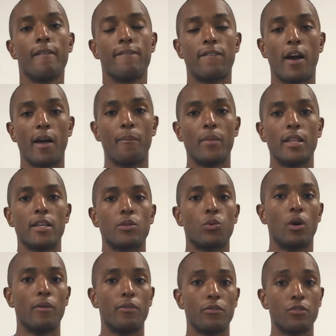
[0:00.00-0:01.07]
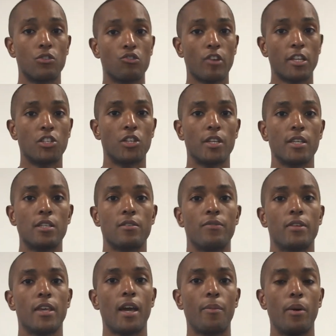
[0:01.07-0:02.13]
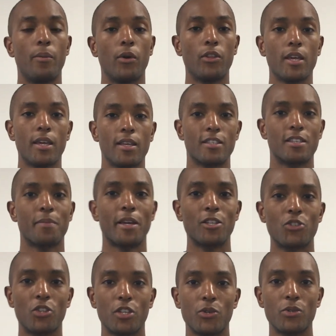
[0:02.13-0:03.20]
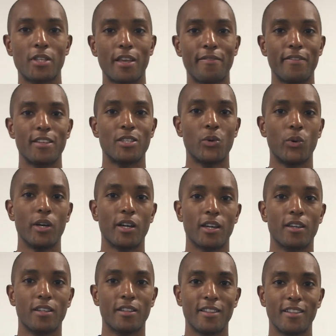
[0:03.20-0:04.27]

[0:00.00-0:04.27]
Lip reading: 5 minutes worth of stretches for the upper body to make sure that you stay fit to work.